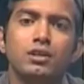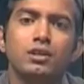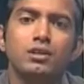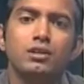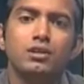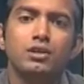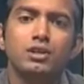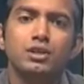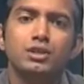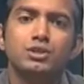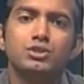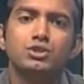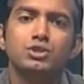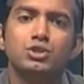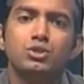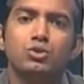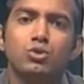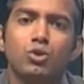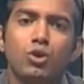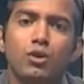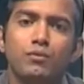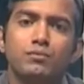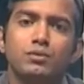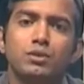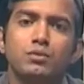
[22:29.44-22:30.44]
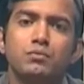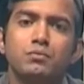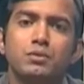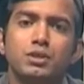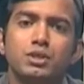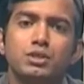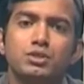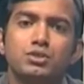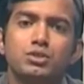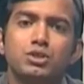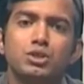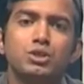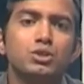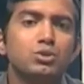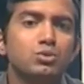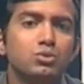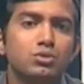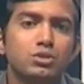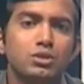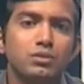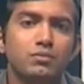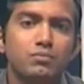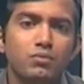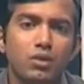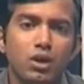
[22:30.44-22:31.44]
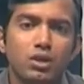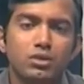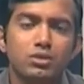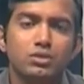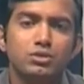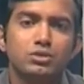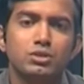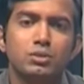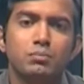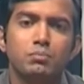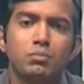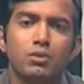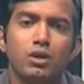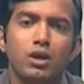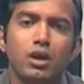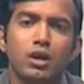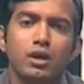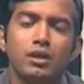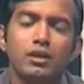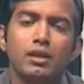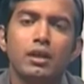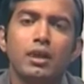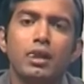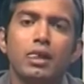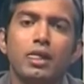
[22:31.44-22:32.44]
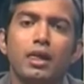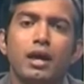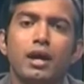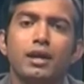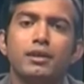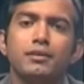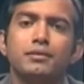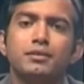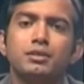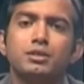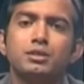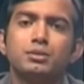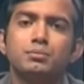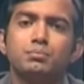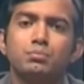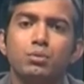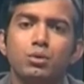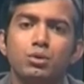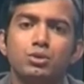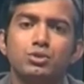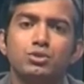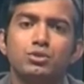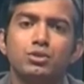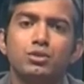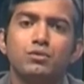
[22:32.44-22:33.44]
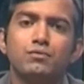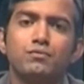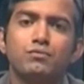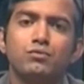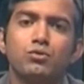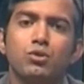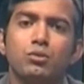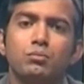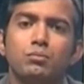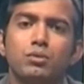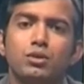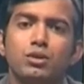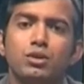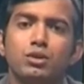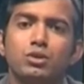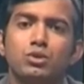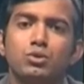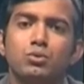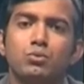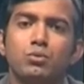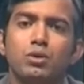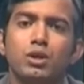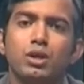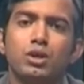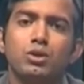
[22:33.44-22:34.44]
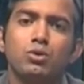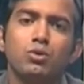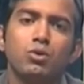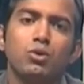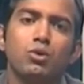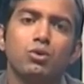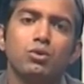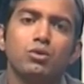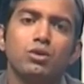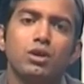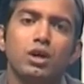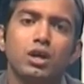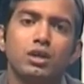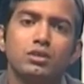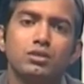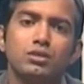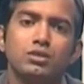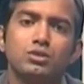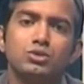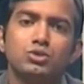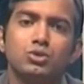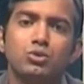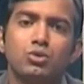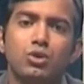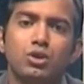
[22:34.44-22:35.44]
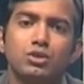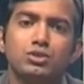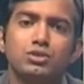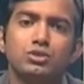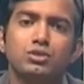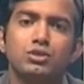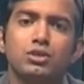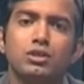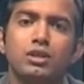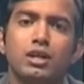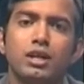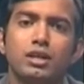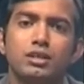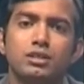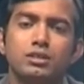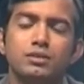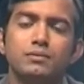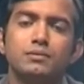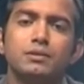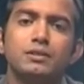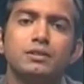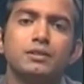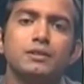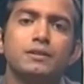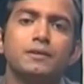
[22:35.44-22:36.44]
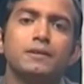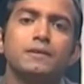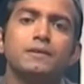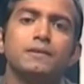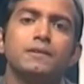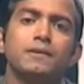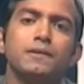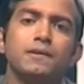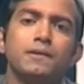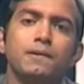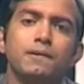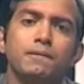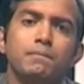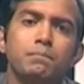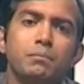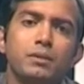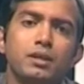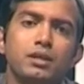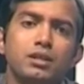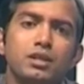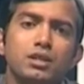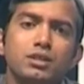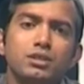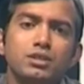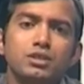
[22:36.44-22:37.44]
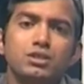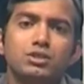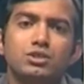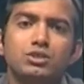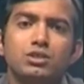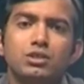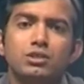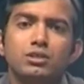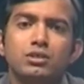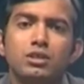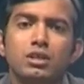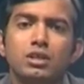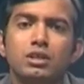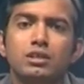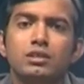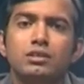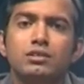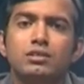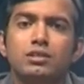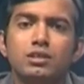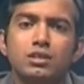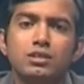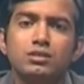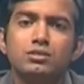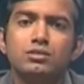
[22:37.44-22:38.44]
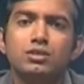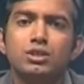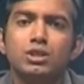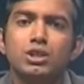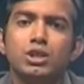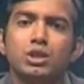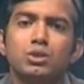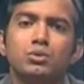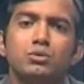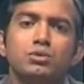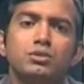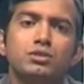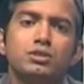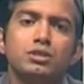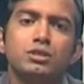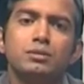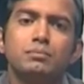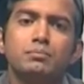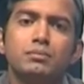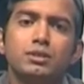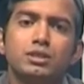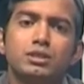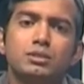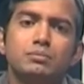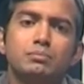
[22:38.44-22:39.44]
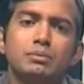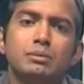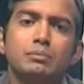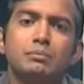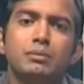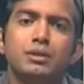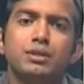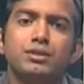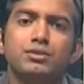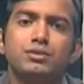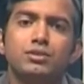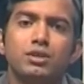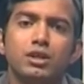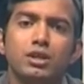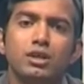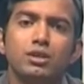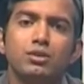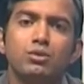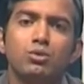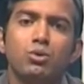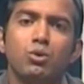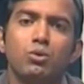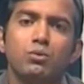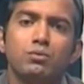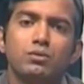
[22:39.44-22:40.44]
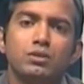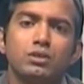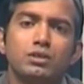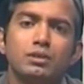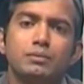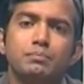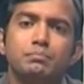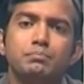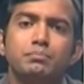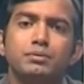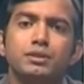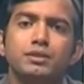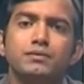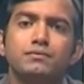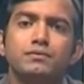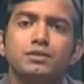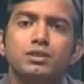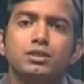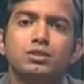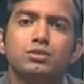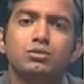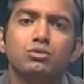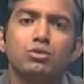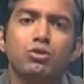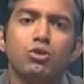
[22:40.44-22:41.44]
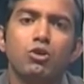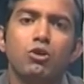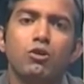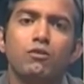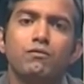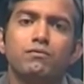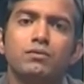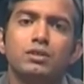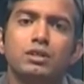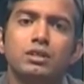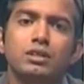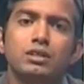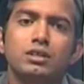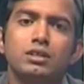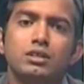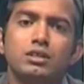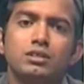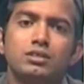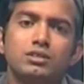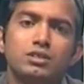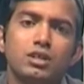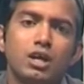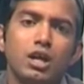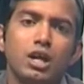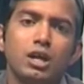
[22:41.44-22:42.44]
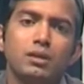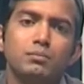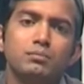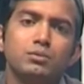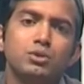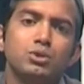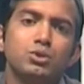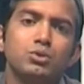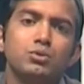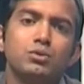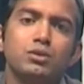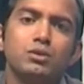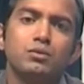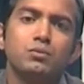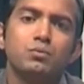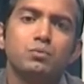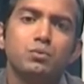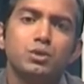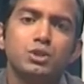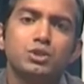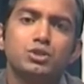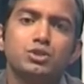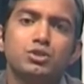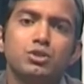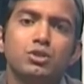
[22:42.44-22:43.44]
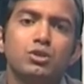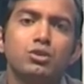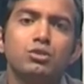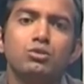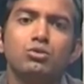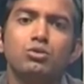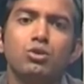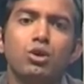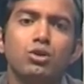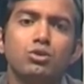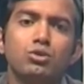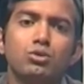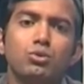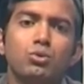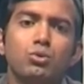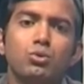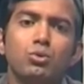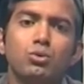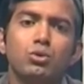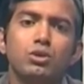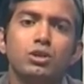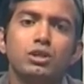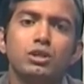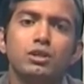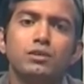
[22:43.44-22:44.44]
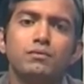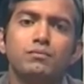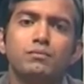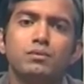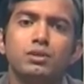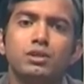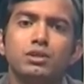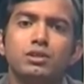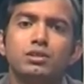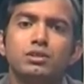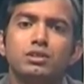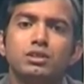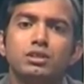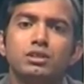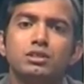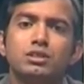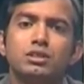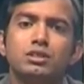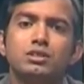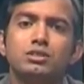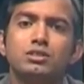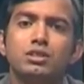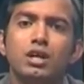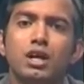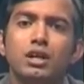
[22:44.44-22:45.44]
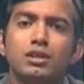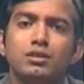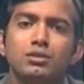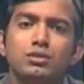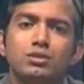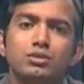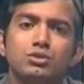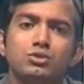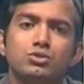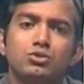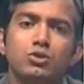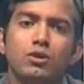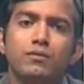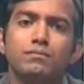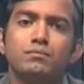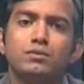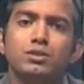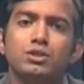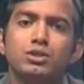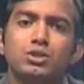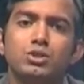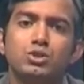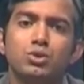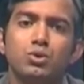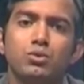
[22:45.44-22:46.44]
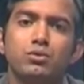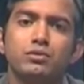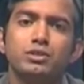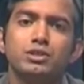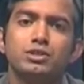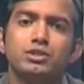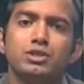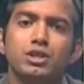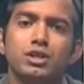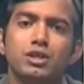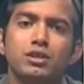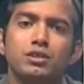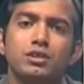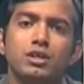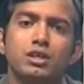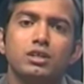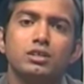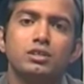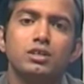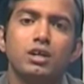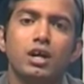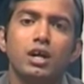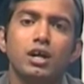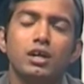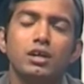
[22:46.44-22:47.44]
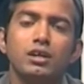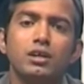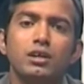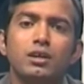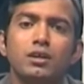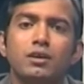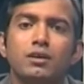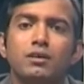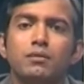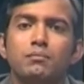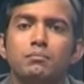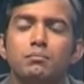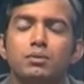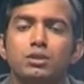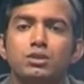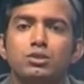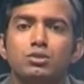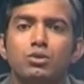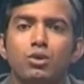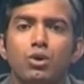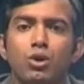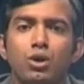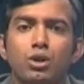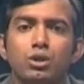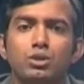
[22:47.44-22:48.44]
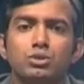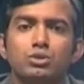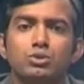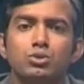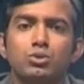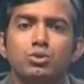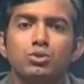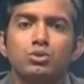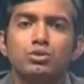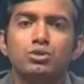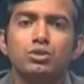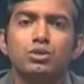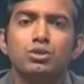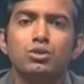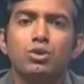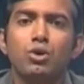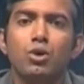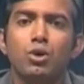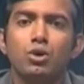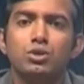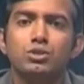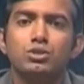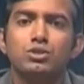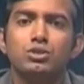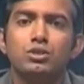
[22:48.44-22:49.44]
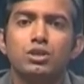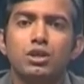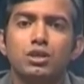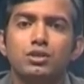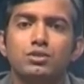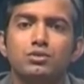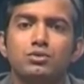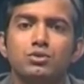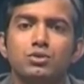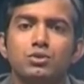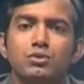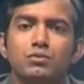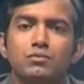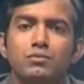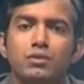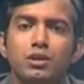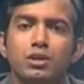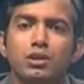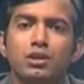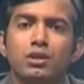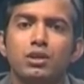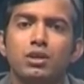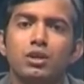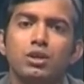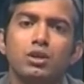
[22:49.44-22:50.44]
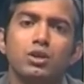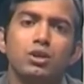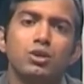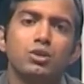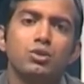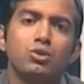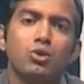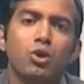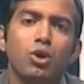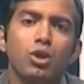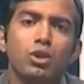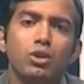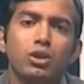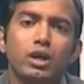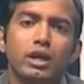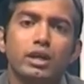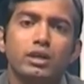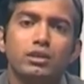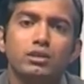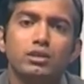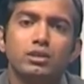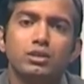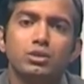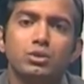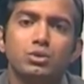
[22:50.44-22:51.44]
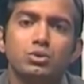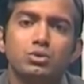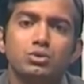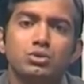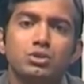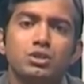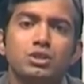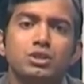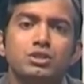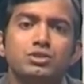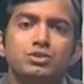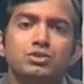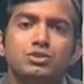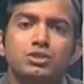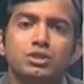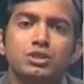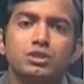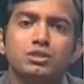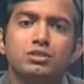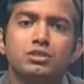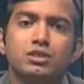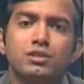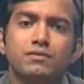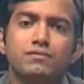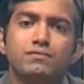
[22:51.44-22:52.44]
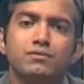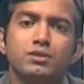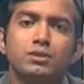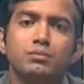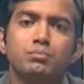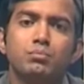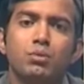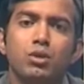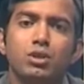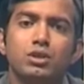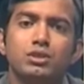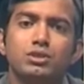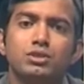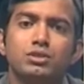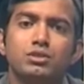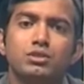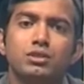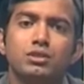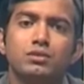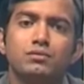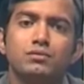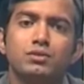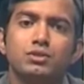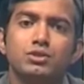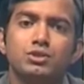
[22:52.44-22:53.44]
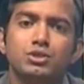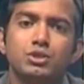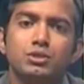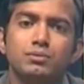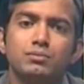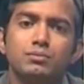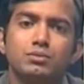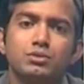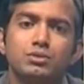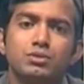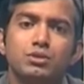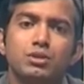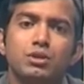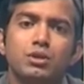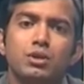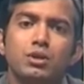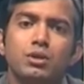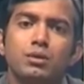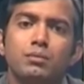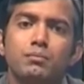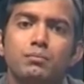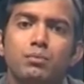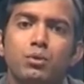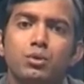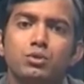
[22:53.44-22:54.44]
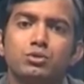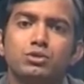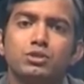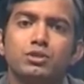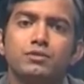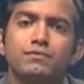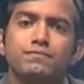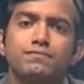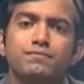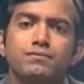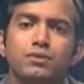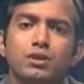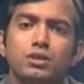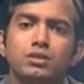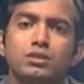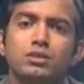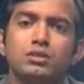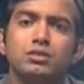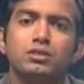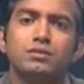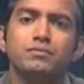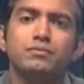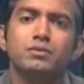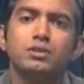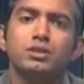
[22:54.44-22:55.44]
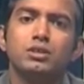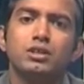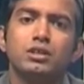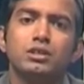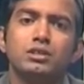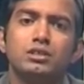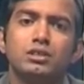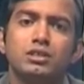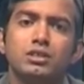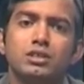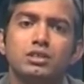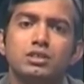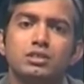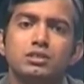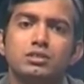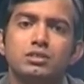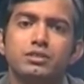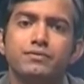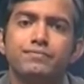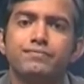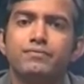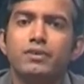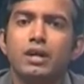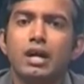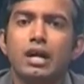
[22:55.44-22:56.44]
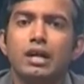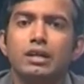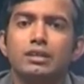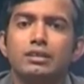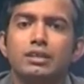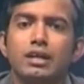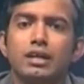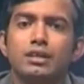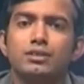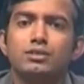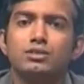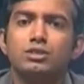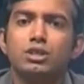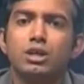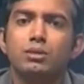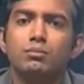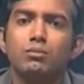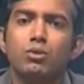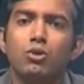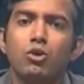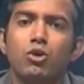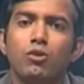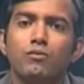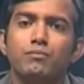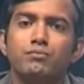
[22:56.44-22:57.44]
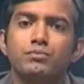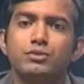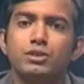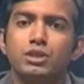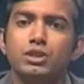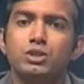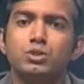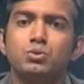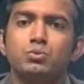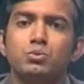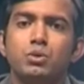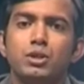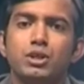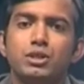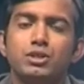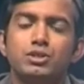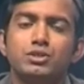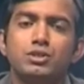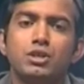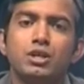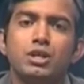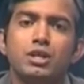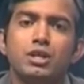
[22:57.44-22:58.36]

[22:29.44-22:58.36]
leaching of the waste into the water supply, and exposure from earthquake or other geological activity. In addition, this security must be maintained over a period of time during which not only will the designers of the storage area die, but also the host country will in all likelihood see different political regimes. Posing further difficulty is the fact that some of this waste